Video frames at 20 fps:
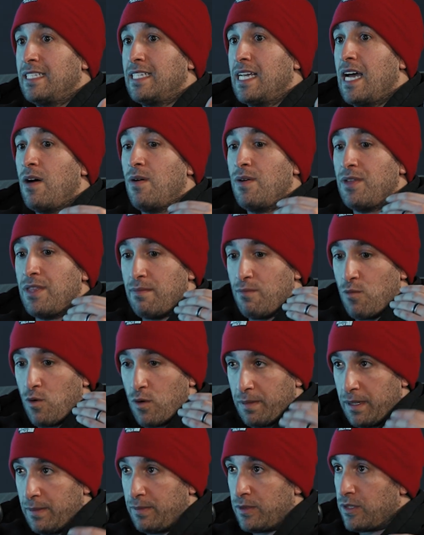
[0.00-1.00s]
out and the more
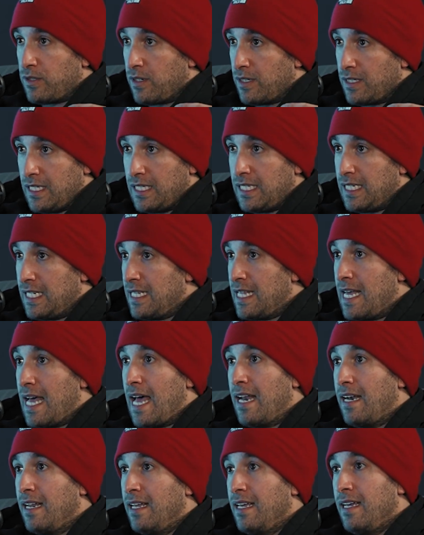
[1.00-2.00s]
people start to see that,